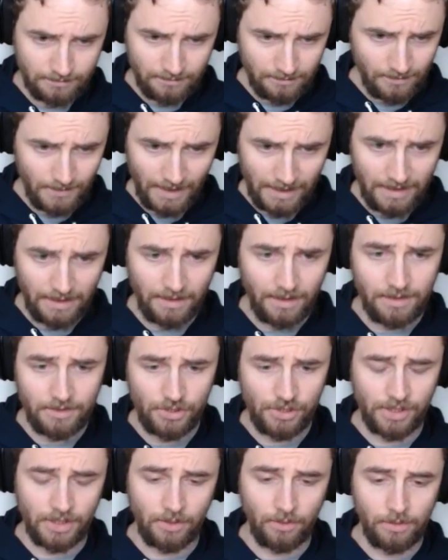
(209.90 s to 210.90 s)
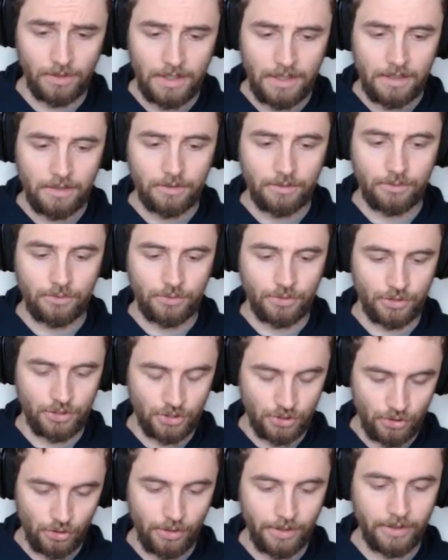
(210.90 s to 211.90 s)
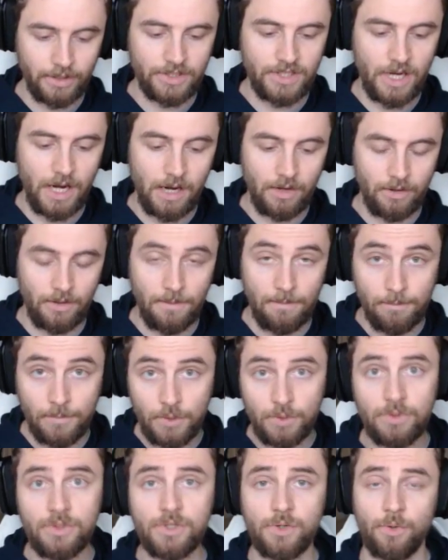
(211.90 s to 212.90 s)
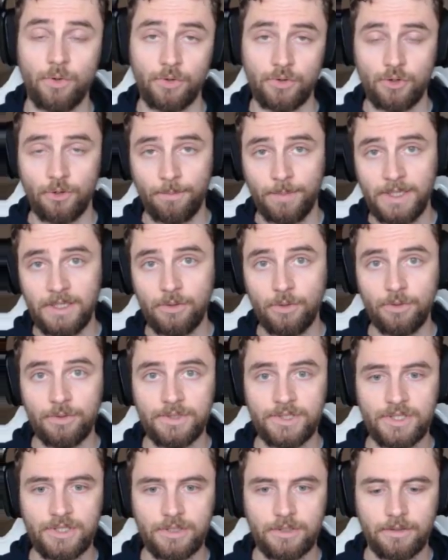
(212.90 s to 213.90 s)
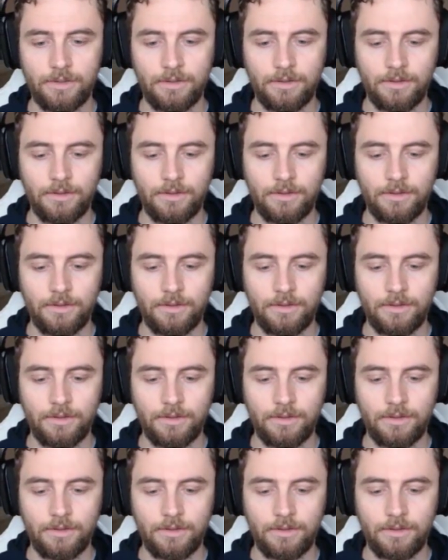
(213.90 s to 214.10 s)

in a nutshell, destroyers are immune to your torpedoes,